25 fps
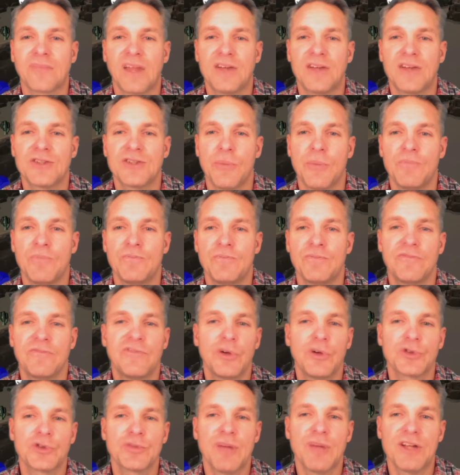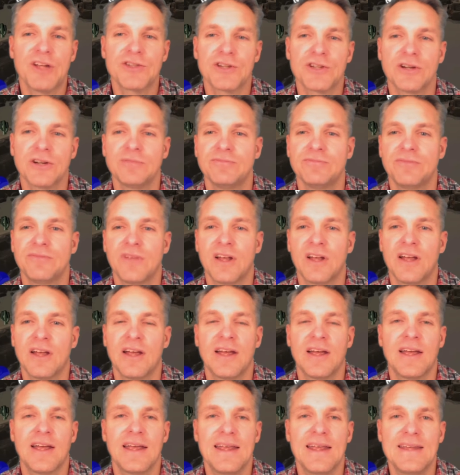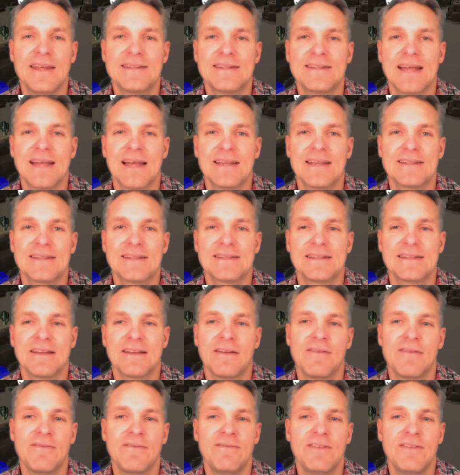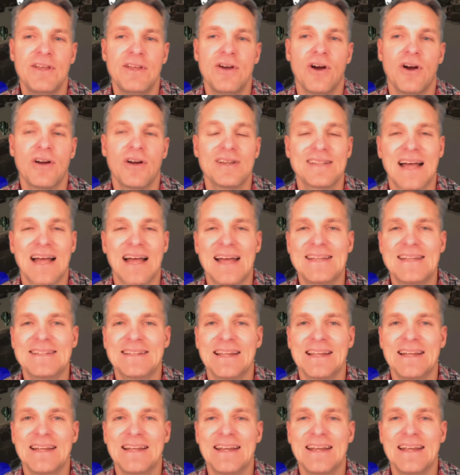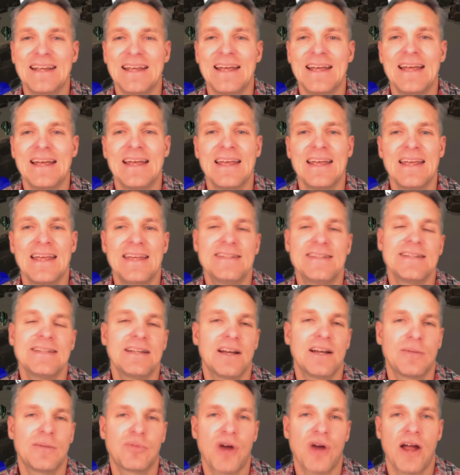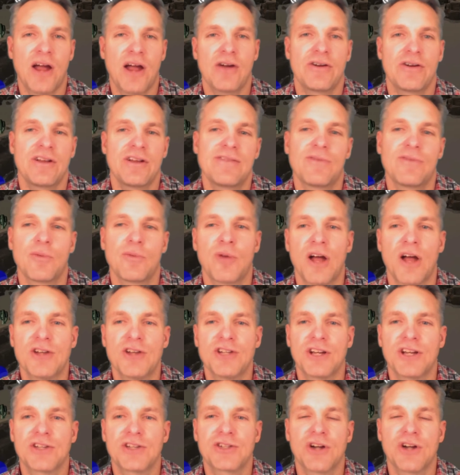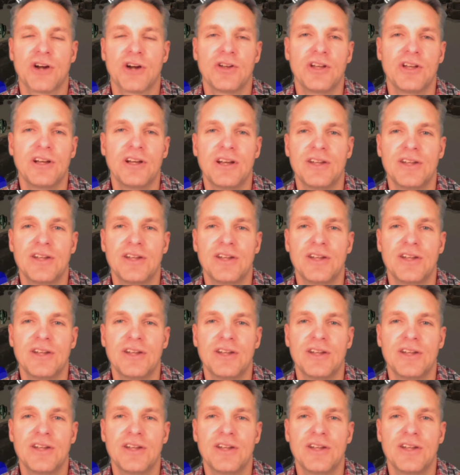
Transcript: So Phil Spencer, he says, VR is isolating, isn't a priority for Project Scarlet.